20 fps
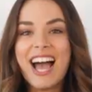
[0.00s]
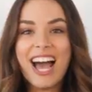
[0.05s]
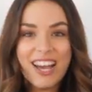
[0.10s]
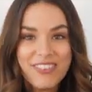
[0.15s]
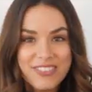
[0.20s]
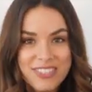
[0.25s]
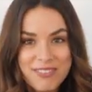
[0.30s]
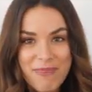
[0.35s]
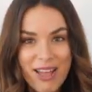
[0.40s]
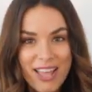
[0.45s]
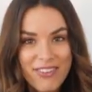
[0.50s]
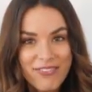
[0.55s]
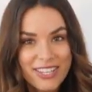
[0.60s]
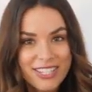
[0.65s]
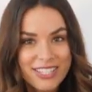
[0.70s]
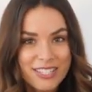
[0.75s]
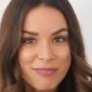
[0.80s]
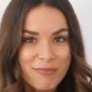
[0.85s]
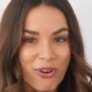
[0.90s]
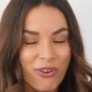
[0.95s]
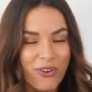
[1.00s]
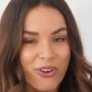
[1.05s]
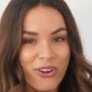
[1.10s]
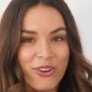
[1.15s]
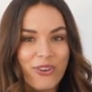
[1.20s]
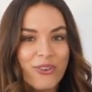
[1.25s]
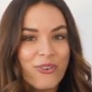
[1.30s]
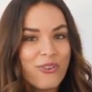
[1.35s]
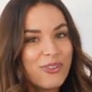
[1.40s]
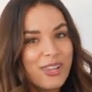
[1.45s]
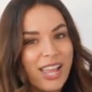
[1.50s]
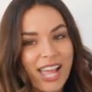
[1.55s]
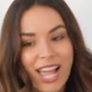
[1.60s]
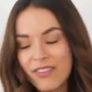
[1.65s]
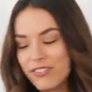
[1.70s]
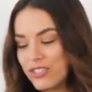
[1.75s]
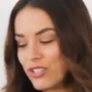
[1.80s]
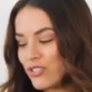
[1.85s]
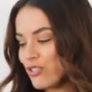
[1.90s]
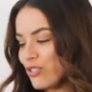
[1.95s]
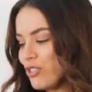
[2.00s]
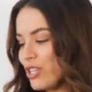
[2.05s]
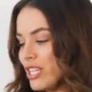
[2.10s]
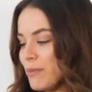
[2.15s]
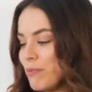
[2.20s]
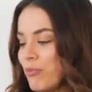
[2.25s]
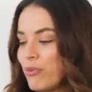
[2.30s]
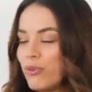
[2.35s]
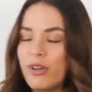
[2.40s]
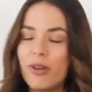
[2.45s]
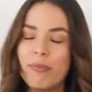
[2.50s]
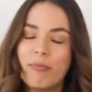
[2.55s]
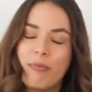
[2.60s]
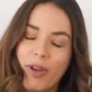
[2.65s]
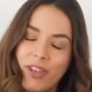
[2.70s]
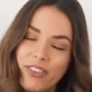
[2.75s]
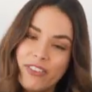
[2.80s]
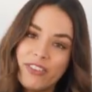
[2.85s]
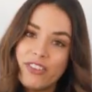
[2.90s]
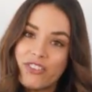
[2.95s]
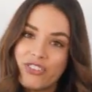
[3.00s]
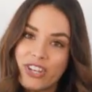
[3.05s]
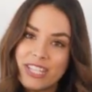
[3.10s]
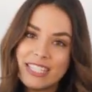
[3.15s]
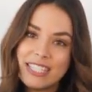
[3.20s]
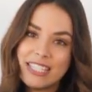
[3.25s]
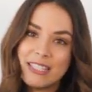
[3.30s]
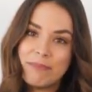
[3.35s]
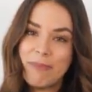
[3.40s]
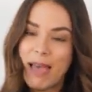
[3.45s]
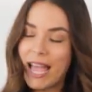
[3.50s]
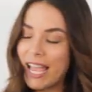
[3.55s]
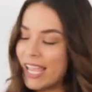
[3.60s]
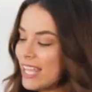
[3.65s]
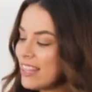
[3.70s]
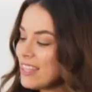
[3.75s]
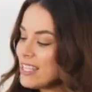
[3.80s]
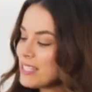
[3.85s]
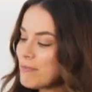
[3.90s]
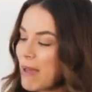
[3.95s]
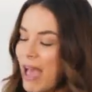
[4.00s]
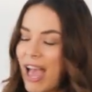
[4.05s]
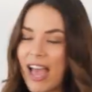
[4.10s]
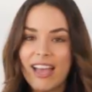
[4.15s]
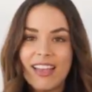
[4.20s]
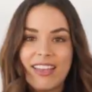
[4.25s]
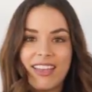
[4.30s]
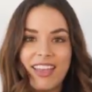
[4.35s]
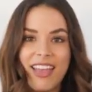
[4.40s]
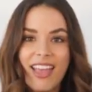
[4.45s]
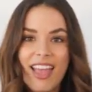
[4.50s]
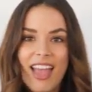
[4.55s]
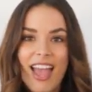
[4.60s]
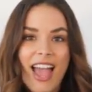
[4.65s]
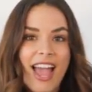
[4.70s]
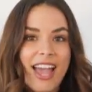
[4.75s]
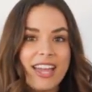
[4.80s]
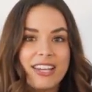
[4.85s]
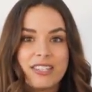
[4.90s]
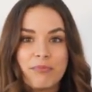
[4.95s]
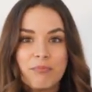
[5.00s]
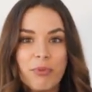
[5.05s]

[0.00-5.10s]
after my event tomorrow, all I have to do is put both of the dresses back in this bag and